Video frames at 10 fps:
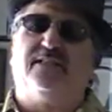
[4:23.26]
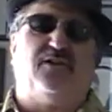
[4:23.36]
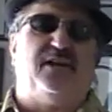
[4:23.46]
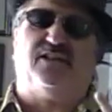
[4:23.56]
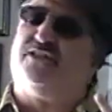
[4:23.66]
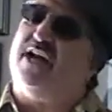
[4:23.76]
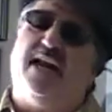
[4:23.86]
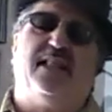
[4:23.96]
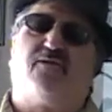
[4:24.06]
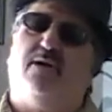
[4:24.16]
are on the side
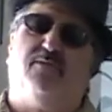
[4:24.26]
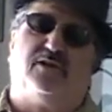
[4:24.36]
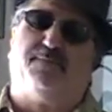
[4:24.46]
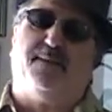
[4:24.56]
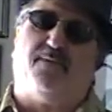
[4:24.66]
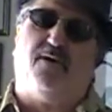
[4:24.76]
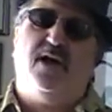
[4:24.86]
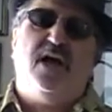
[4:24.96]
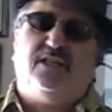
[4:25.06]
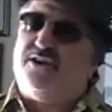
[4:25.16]
of the criminals, people.
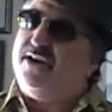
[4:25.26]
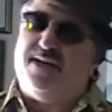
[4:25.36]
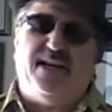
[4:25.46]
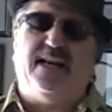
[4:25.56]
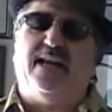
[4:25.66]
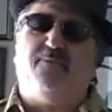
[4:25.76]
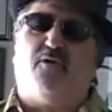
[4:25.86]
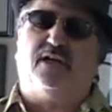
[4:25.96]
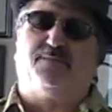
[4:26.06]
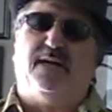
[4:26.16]
Do you need any
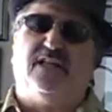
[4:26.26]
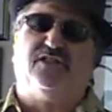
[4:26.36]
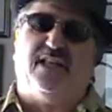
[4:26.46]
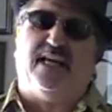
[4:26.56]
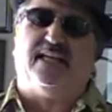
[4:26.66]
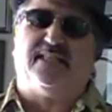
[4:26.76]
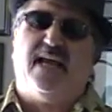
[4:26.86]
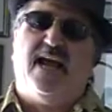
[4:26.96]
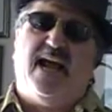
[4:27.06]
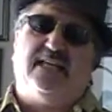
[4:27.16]
more explanation than this?
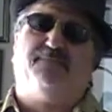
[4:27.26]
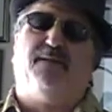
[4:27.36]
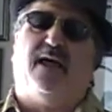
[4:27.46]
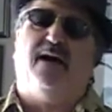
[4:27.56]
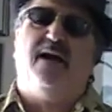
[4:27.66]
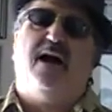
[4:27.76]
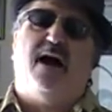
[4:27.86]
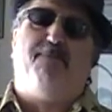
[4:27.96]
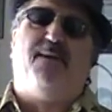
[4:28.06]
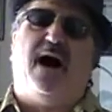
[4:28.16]
Hezbollah.
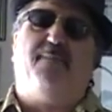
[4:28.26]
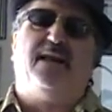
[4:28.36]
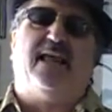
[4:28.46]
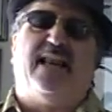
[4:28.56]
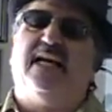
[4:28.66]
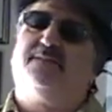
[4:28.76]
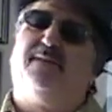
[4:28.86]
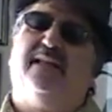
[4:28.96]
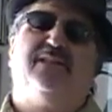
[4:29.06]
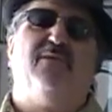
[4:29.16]
Obama let
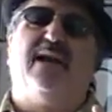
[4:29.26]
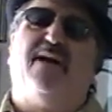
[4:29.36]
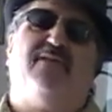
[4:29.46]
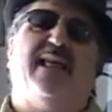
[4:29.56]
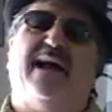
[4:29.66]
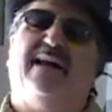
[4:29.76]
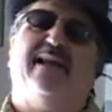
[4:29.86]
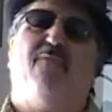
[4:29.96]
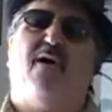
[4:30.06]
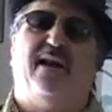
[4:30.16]
Hezbollah do whatever the hell
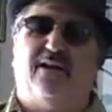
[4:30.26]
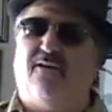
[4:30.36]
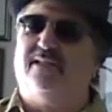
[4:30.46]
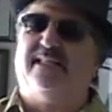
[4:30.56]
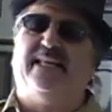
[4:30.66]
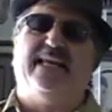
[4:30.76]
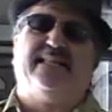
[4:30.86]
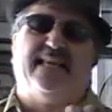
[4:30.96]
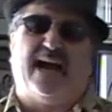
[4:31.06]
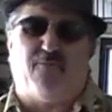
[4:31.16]
they want as long as he can get
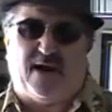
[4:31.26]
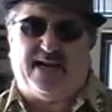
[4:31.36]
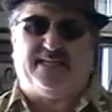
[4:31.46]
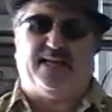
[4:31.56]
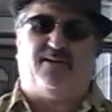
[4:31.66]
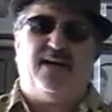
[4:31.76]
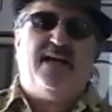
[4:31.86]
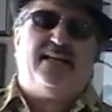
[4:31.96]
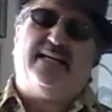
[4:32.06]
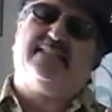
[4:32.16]
the Iran deal.
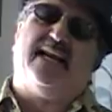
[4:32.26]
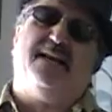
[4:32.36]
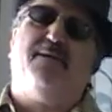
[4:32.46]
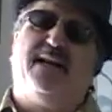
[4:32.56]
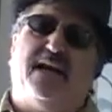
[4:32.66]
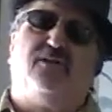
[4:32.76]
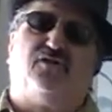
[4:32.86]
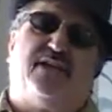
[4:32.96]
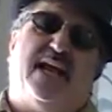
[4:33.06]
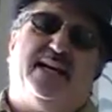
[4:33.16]
Doesn't anybody
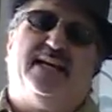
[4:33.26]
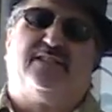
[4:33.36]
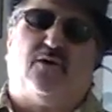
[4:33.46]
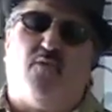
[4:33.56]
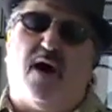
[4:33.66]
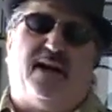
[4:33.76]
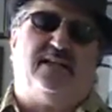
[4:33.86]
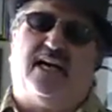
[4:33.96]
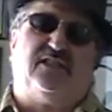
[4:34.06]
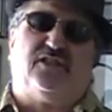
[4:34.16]
understand this or what? Is
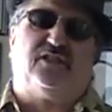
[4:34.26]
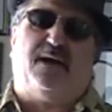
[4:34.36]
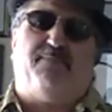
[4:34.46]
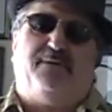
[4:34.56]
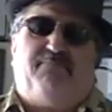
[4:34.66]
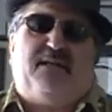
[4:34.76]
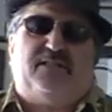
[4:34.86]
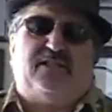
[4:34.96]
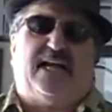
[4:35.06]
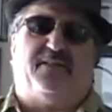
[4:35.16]
that just something that's
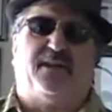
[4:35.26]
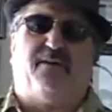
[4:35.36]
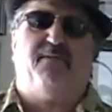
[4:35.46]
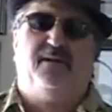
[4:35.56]
just out there?